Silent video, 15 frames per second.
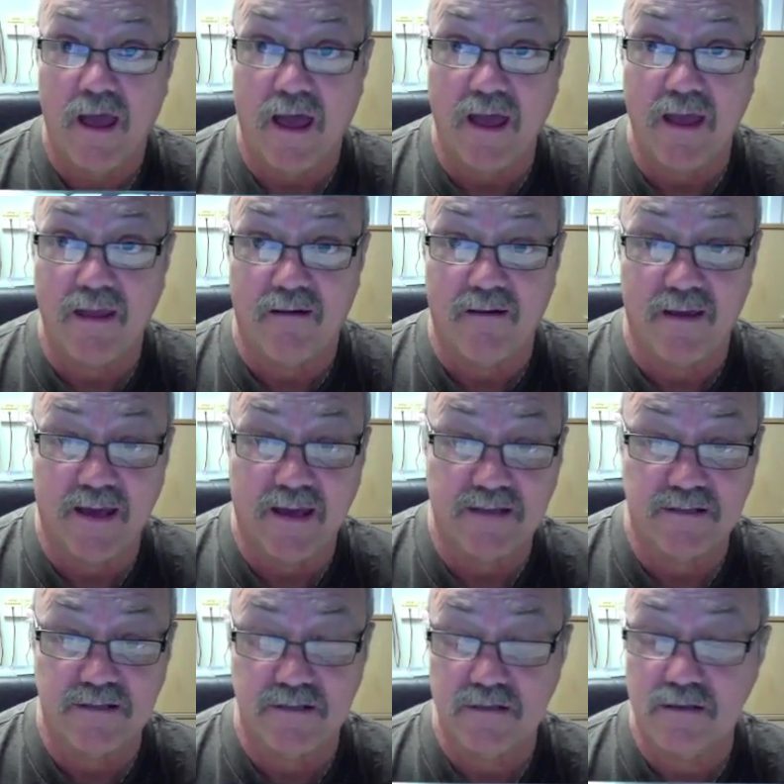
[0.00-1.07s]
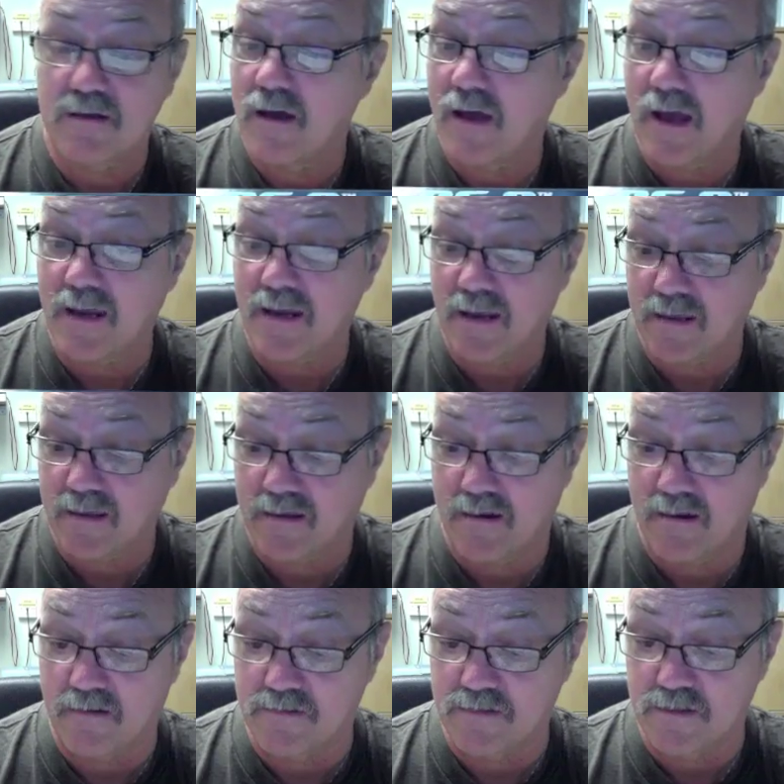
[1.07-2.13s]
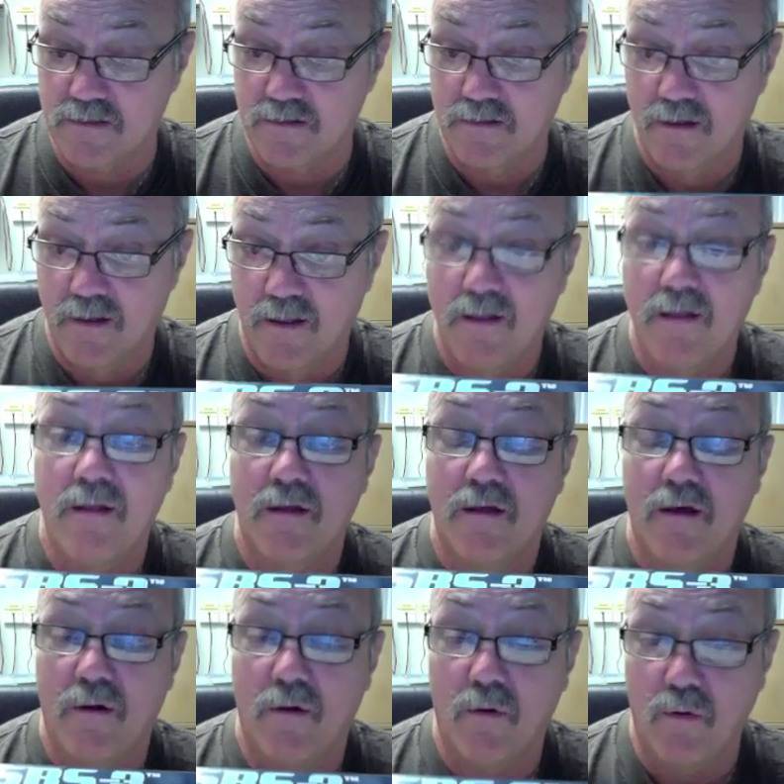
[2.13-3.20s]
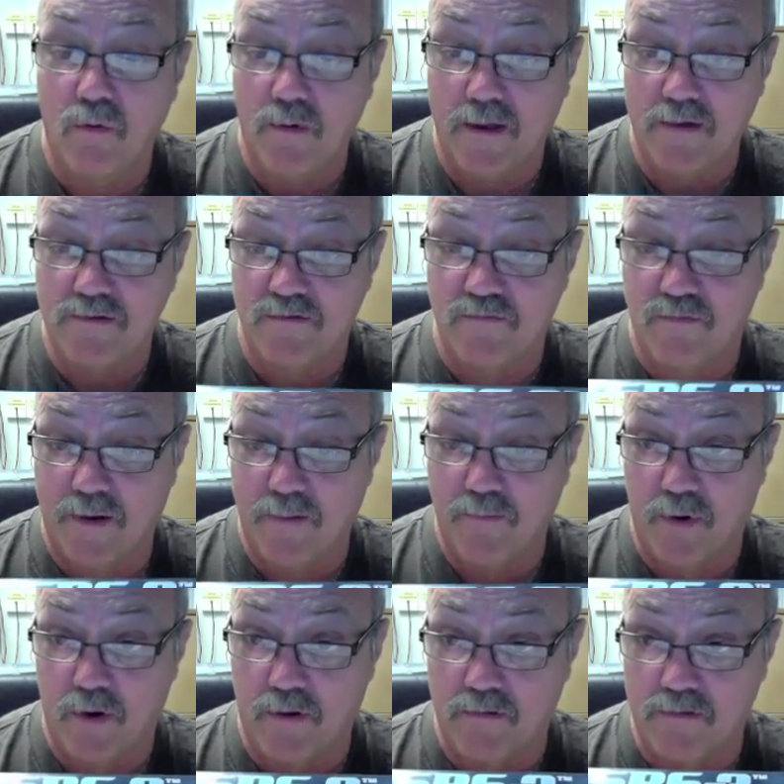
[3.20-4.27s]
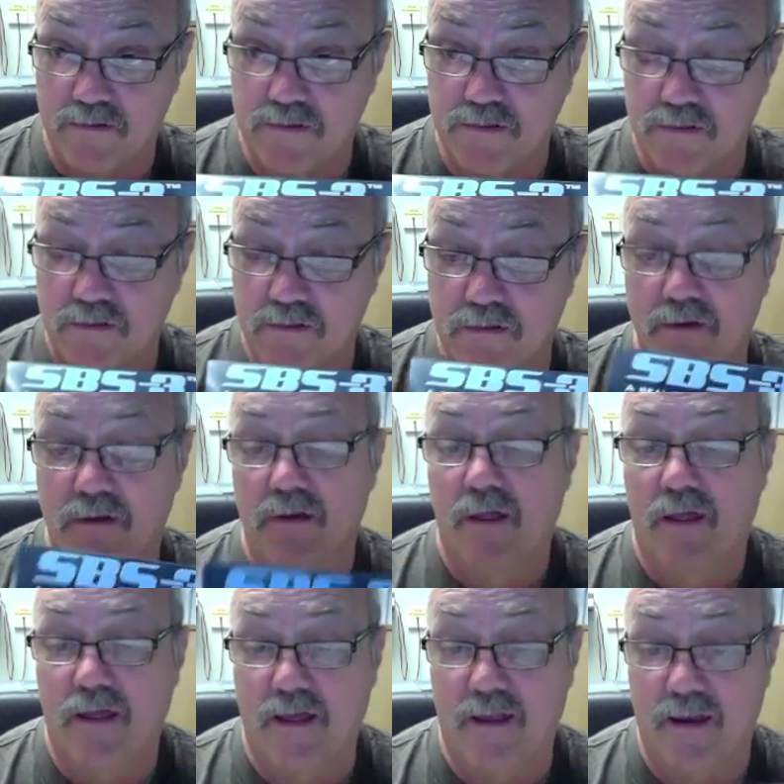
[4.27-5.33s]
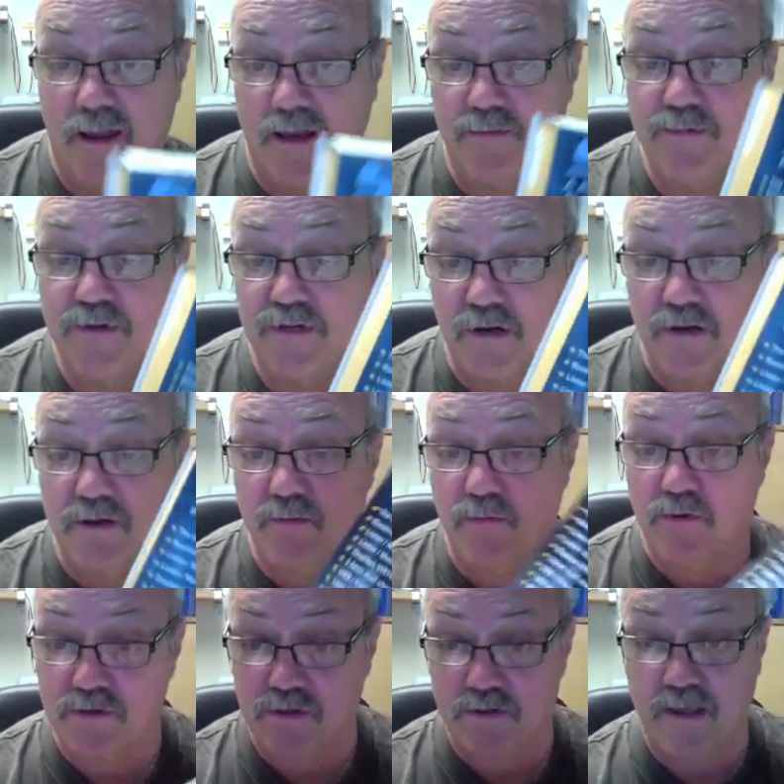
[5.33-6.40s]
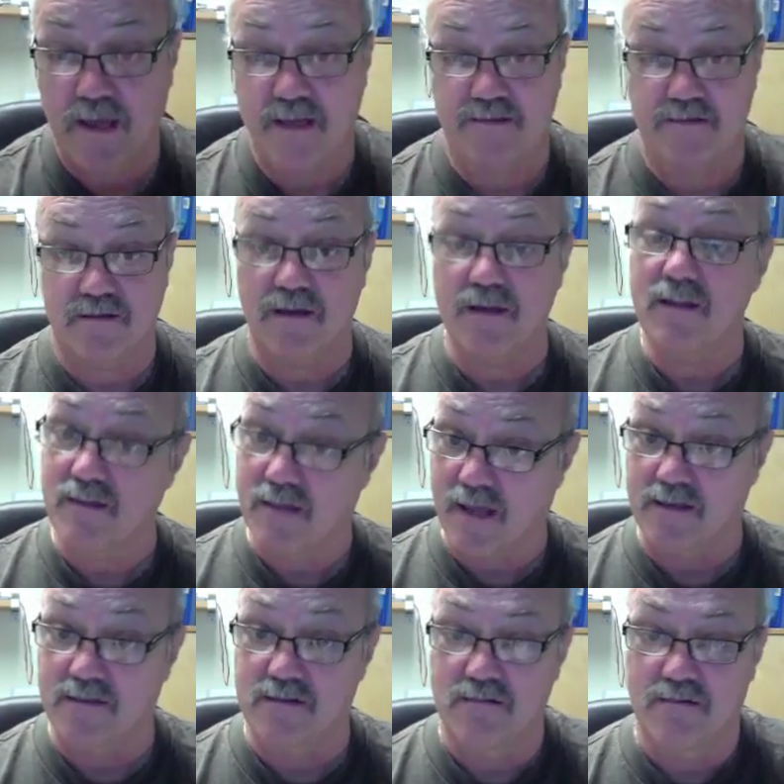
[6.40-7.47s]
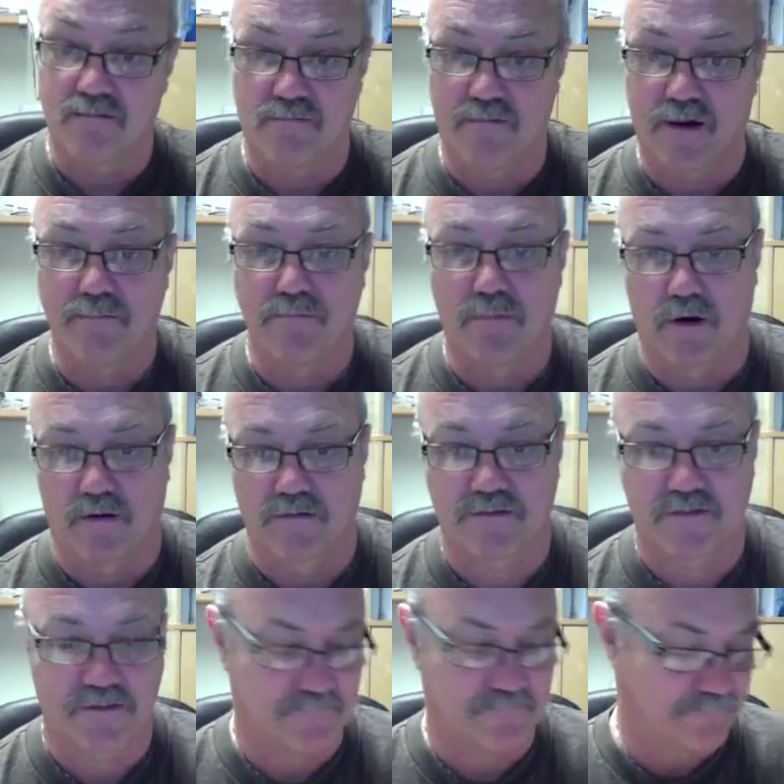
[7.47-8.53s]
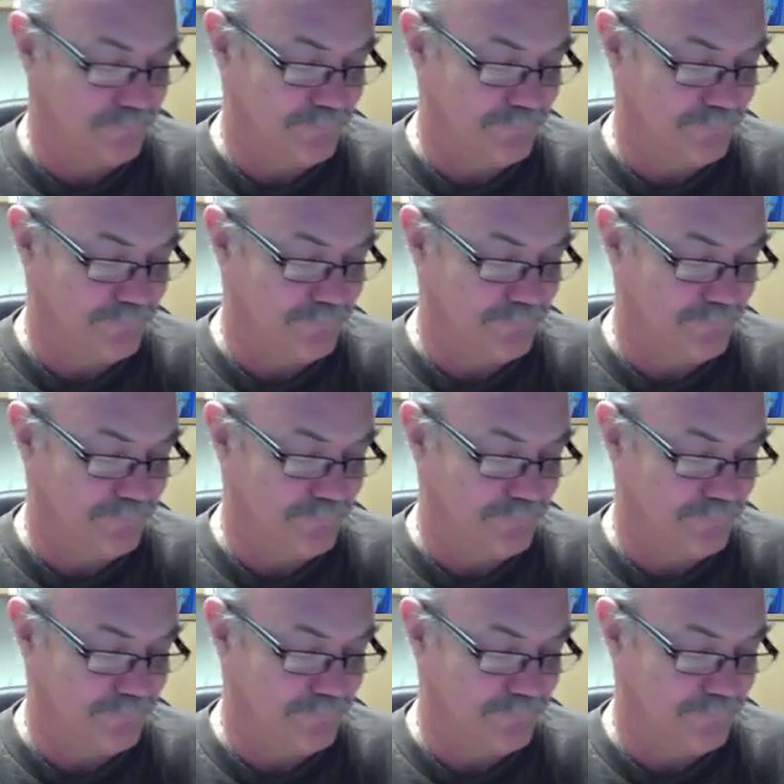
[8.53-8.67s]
AIS and ACAS, all out of one box. And let me show you what you get in that one box.